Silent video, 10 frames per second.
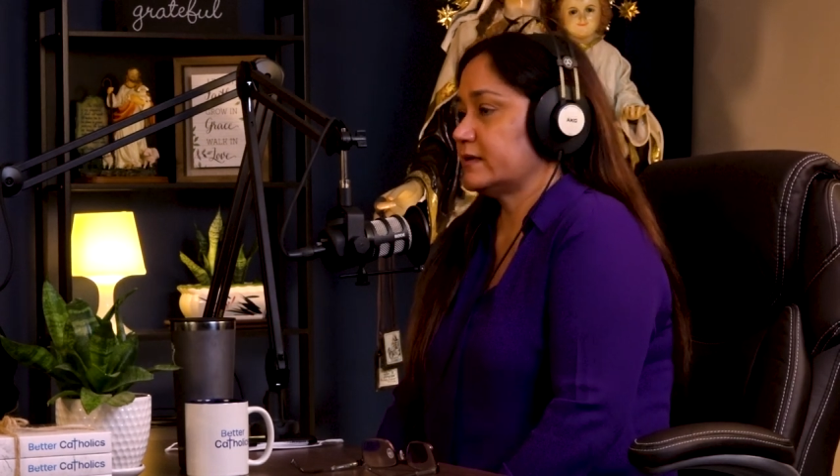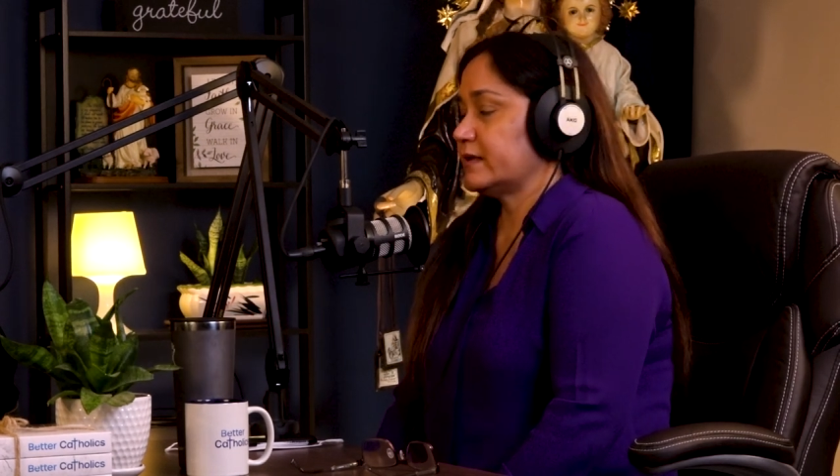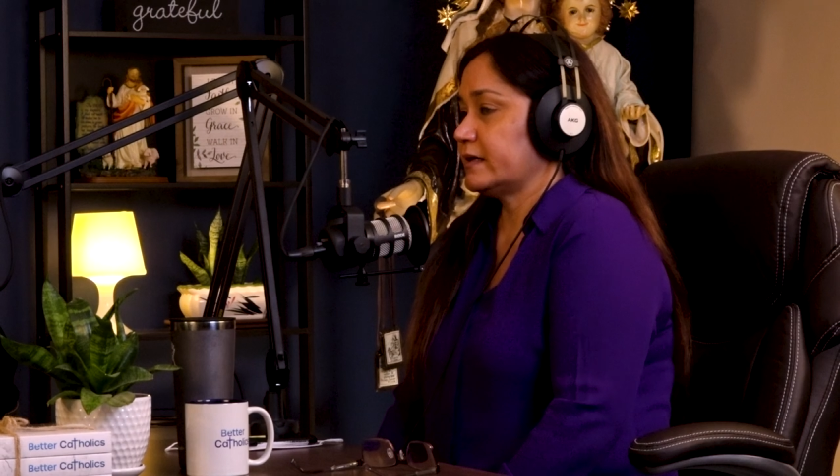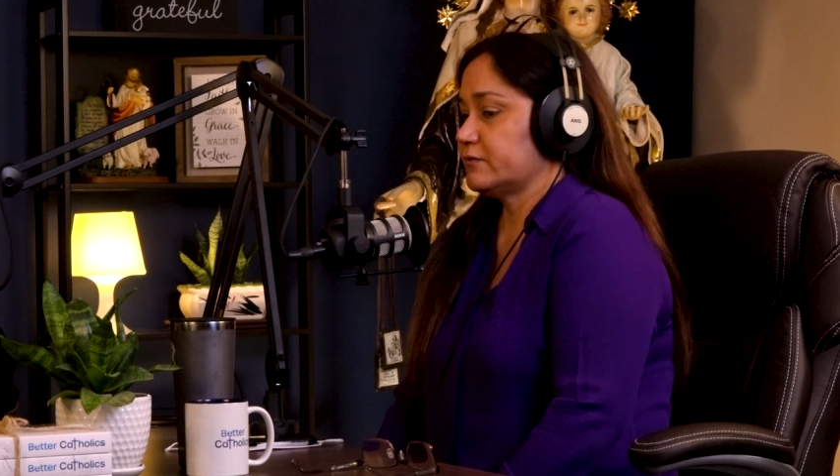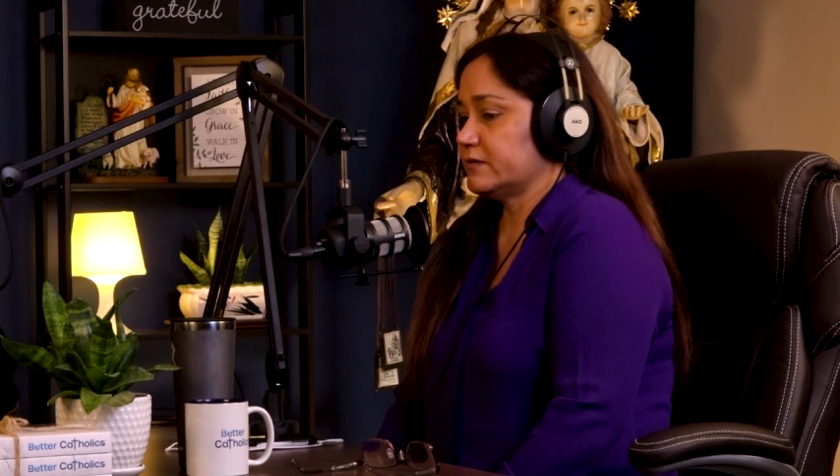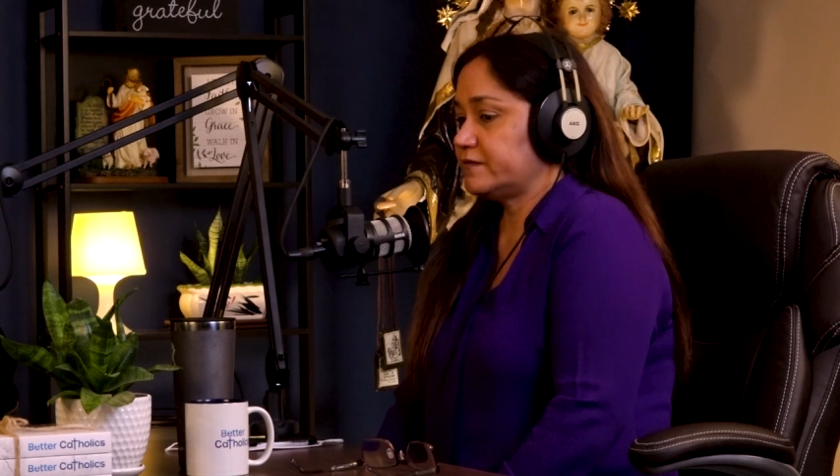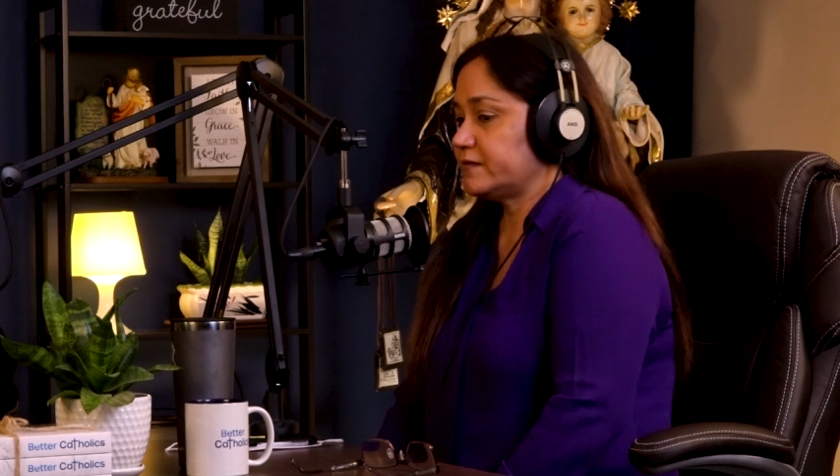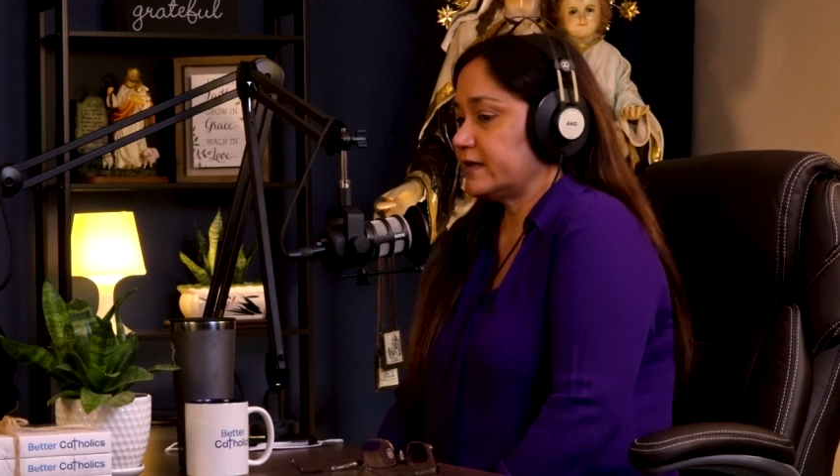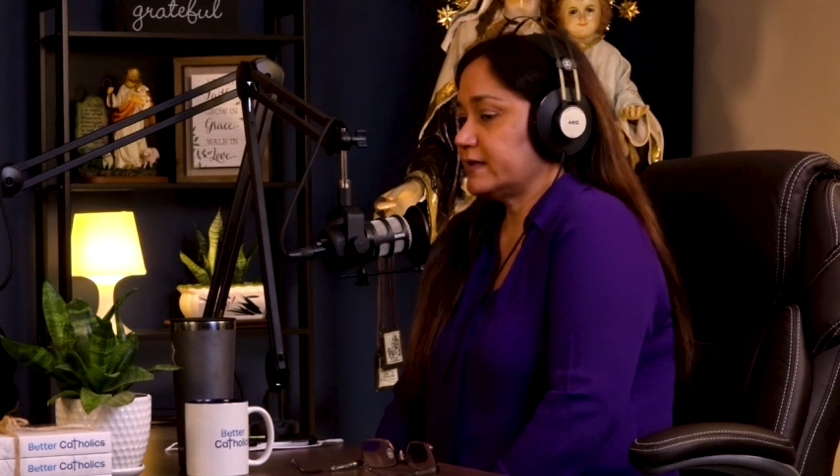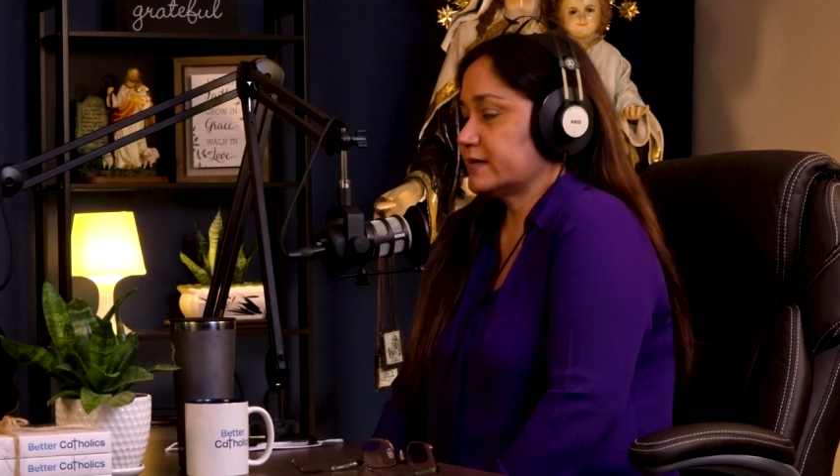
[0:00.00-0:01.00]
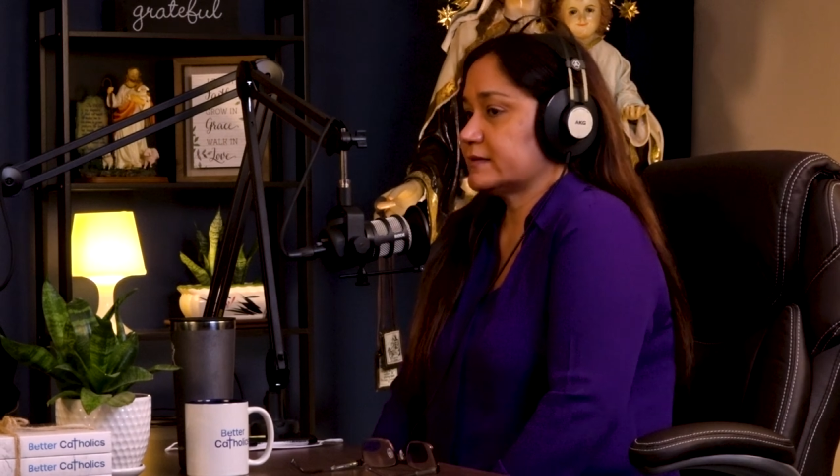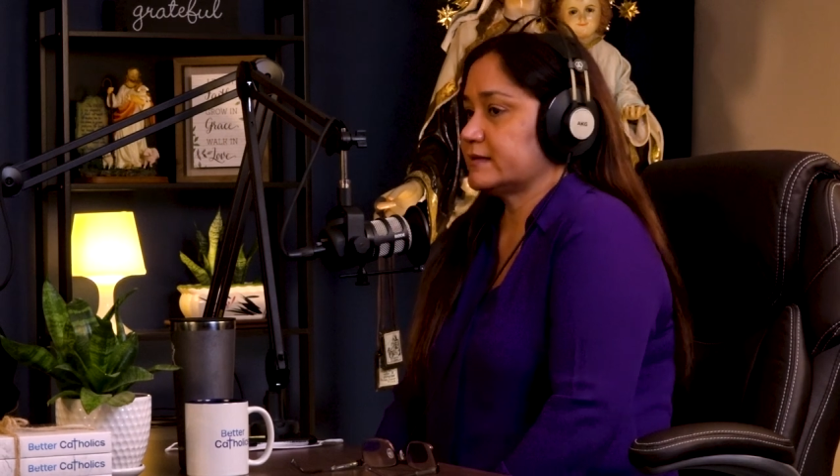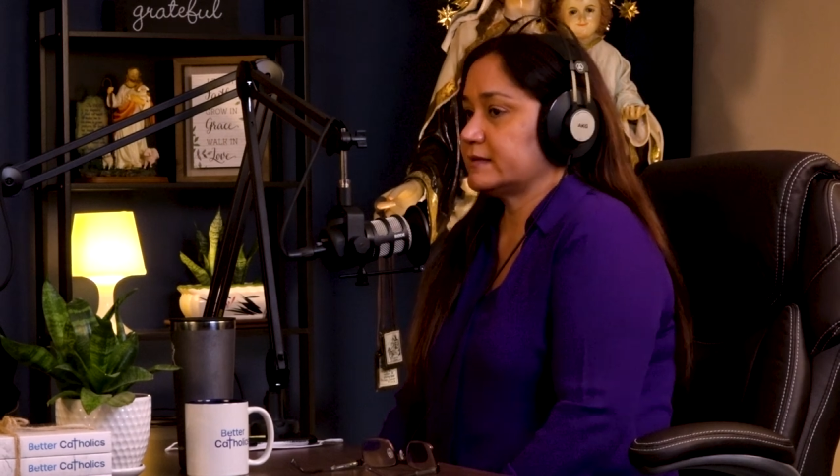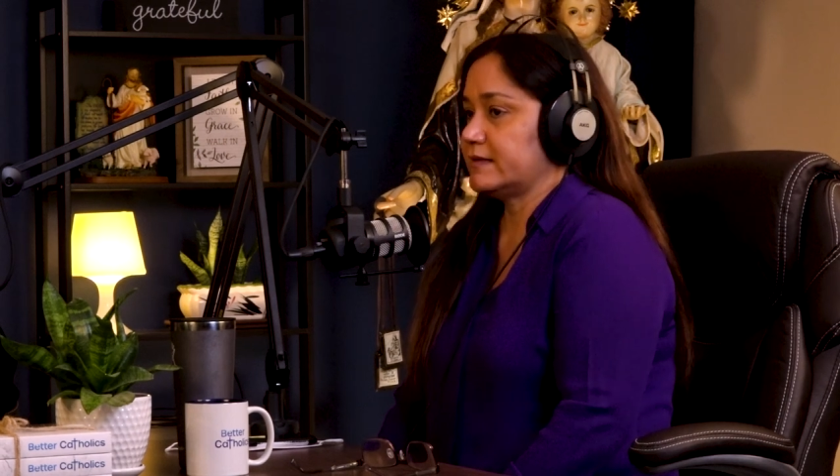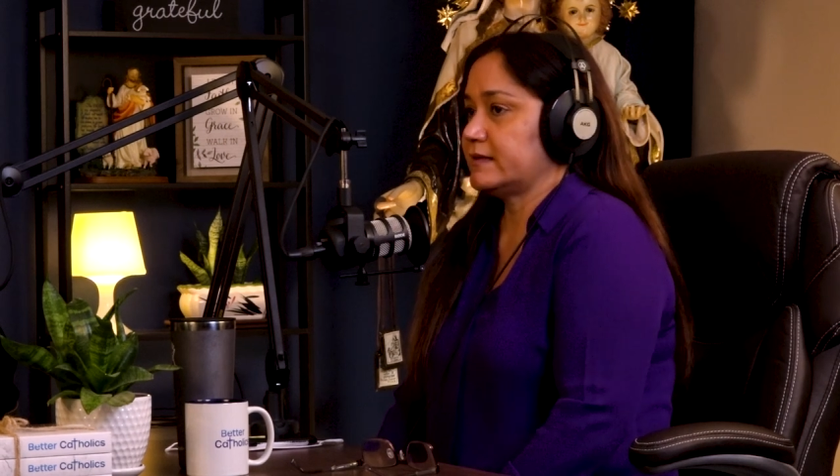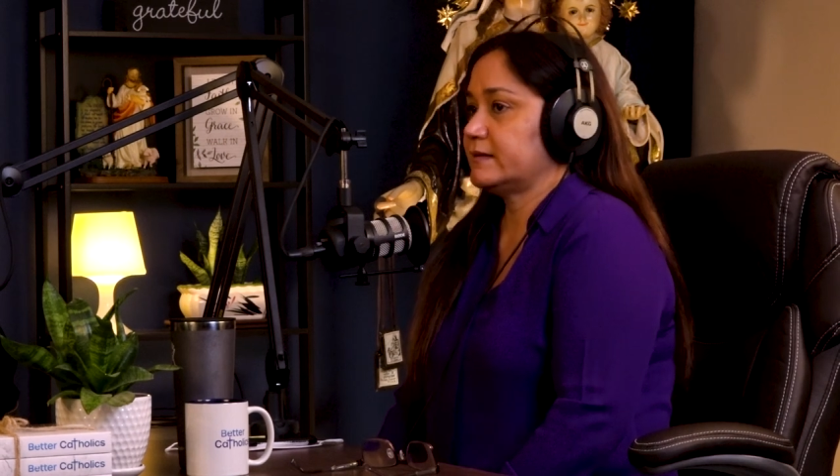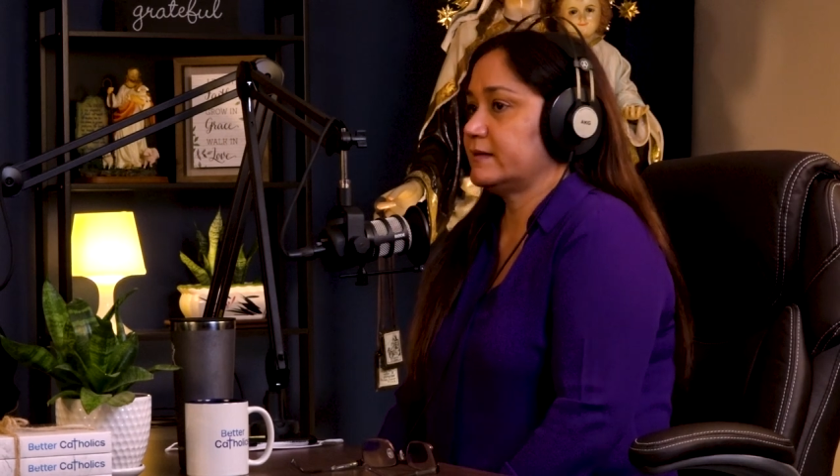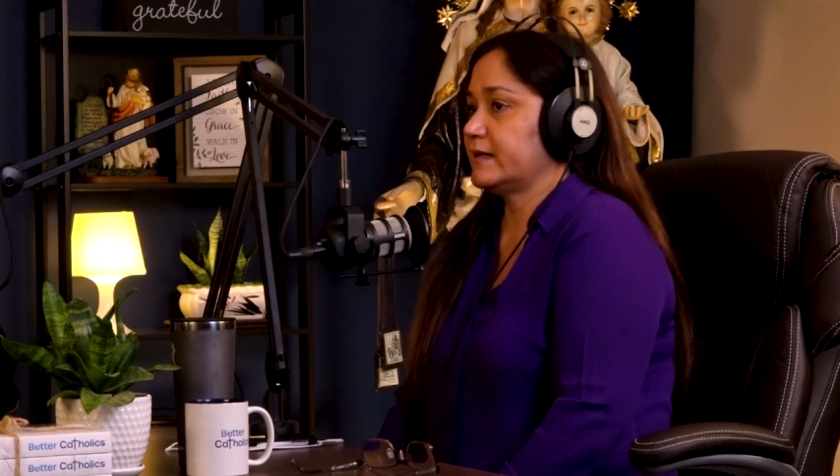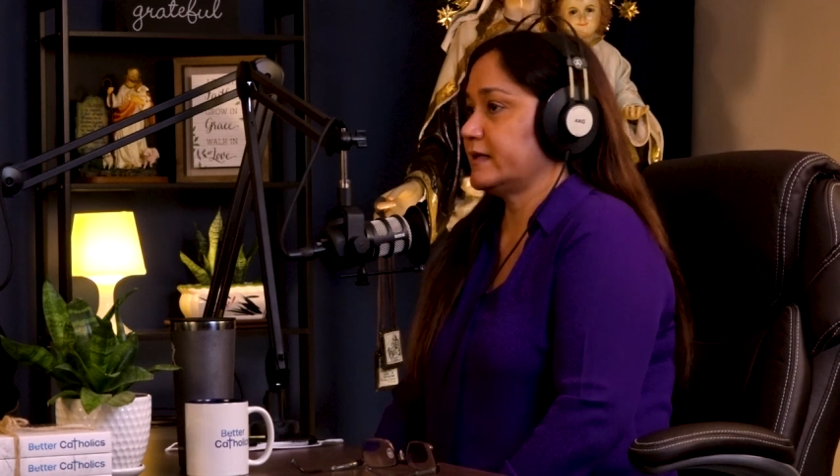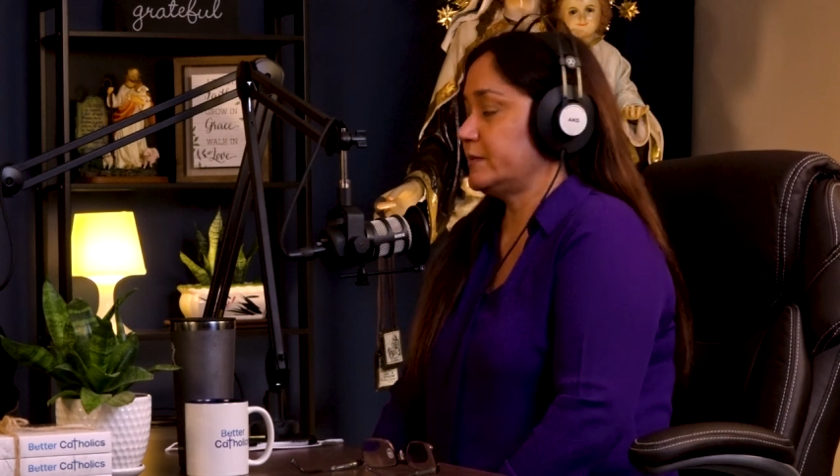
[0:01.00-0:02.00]
and I reflect
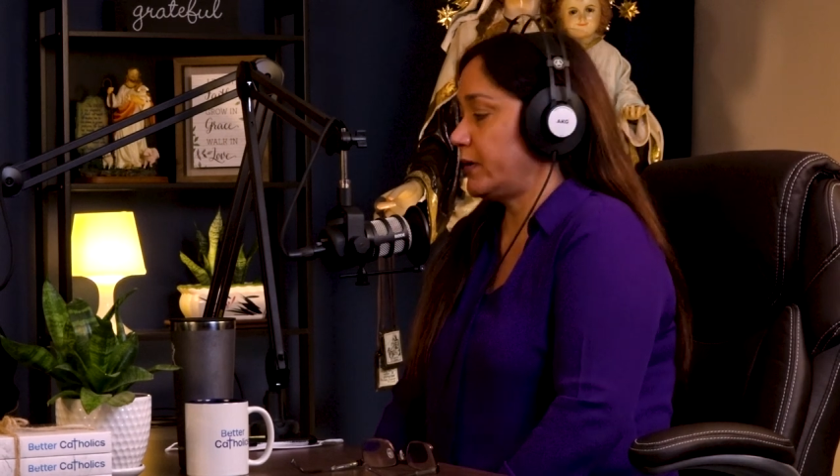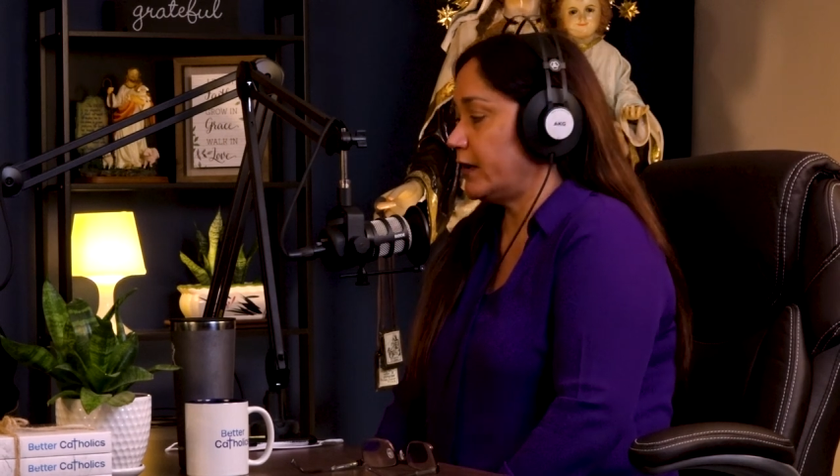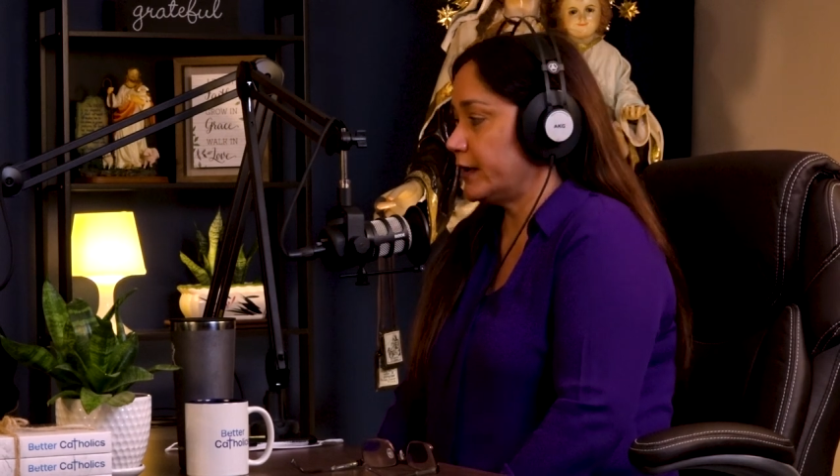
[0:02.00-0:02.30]
and I